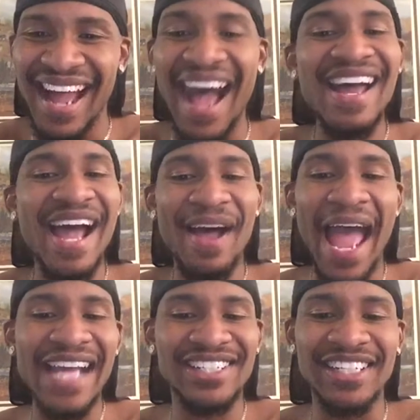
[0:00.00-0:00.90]
I
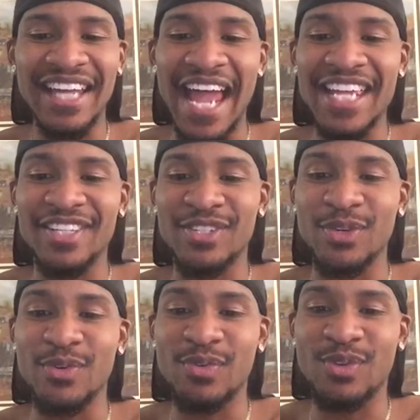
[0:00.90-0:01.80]
actually like it
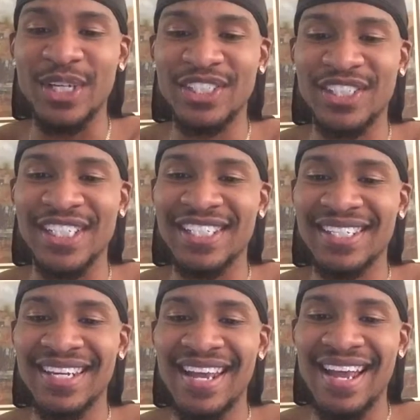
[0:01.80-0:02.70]
too.
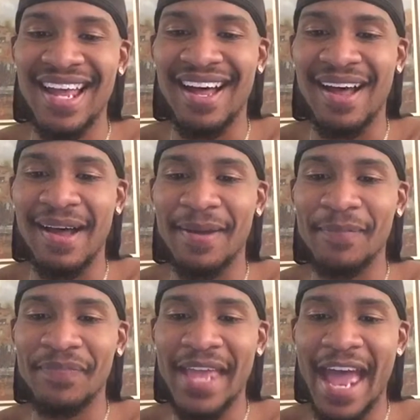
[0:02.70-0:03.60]
Questions
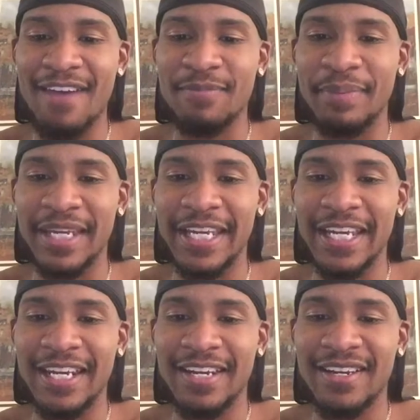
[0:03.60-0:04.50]
have
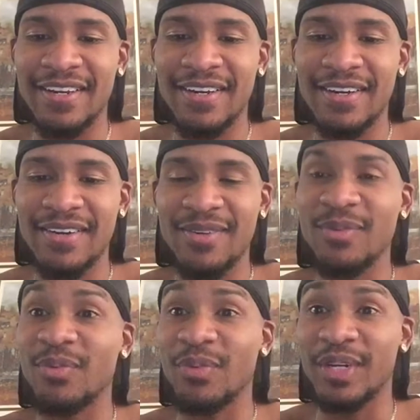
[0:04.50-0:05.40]
been
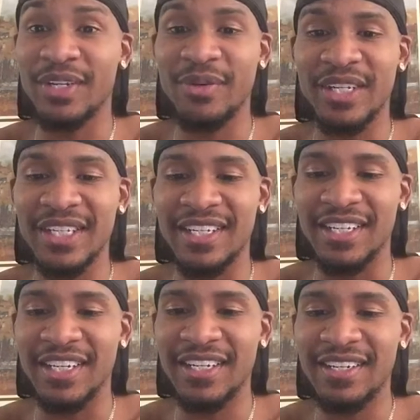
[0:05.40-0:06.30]
really, really
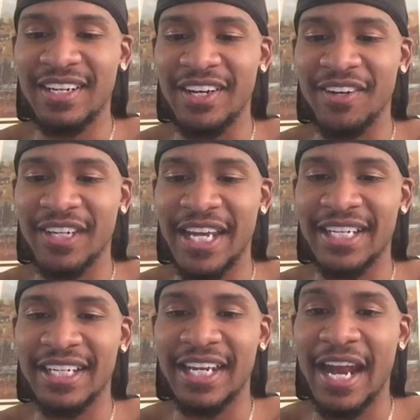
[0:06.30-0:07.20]
good here
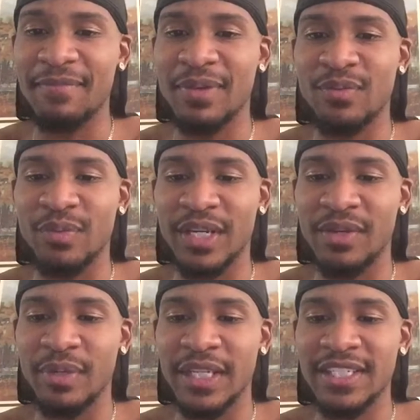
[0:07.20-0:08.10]
lately, and I've been
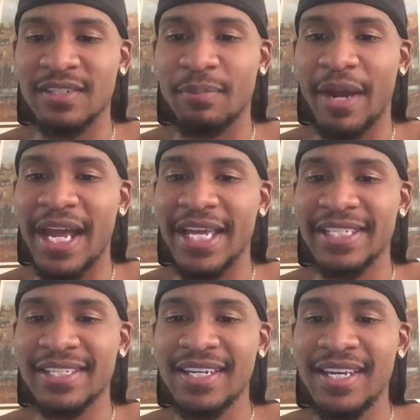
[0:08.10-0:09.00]
really, really
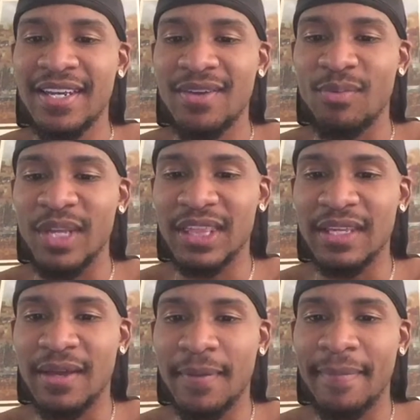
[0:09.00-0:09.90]
surprised with
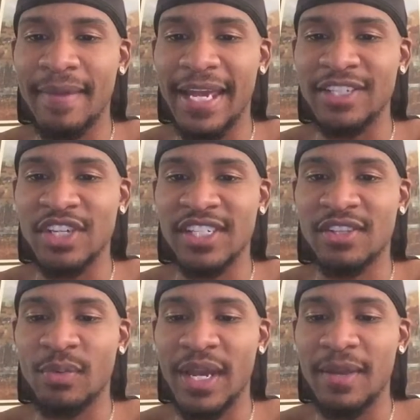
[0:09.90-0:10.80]
them, and
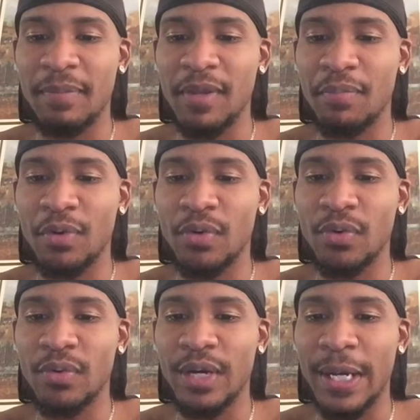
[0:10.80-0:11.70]
just the way
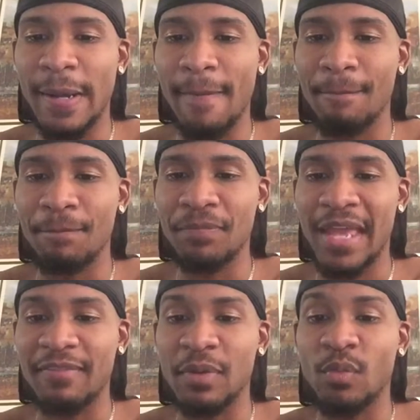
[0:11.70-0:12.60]
people
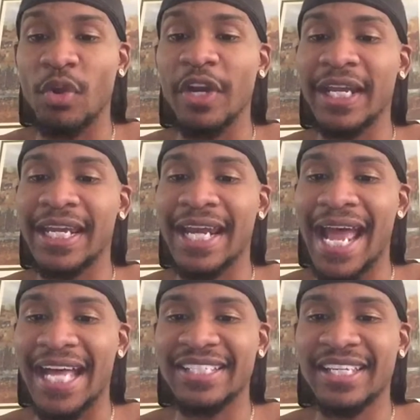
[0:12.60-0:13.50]
have been wording and
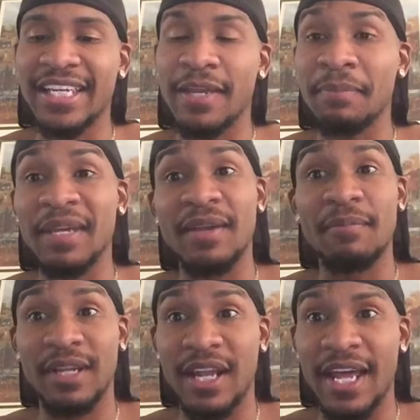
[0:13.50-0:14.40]
asking and being
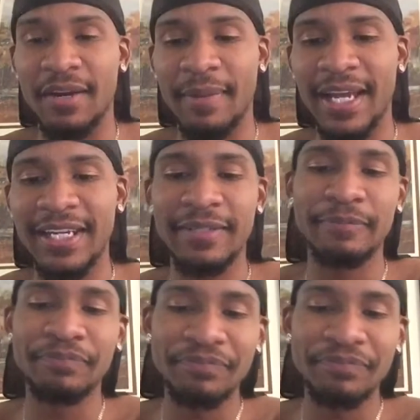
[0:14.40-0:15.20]
polite about it.